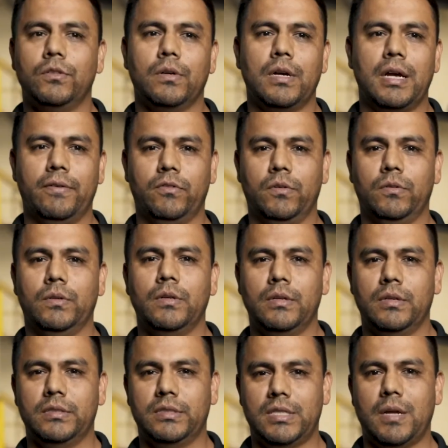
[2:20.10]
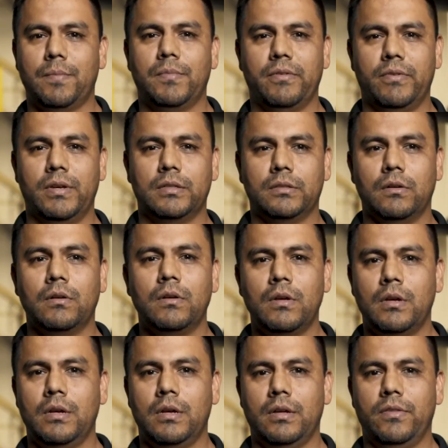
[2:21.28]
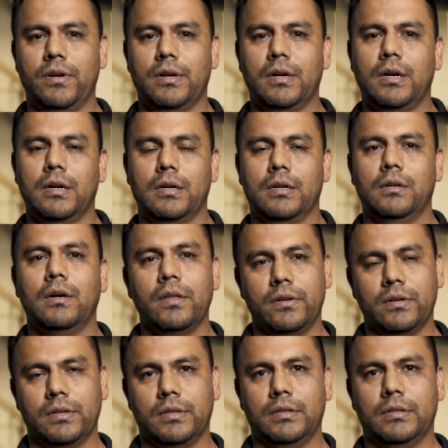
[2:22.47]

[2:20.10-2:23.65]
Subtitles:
don't have to stamp the vessel. There are other